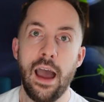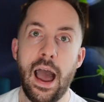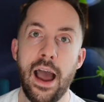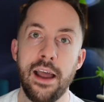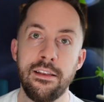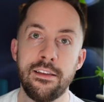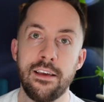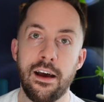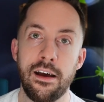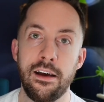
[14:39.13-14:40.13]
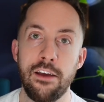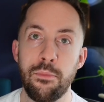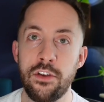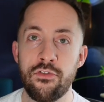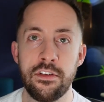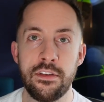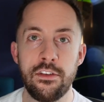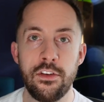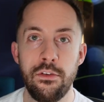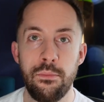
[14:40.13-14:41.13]
And it'll be interesting
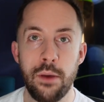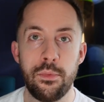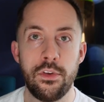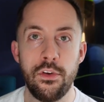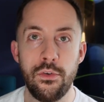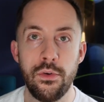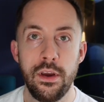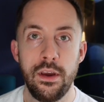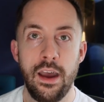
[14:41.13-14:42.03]
to be able to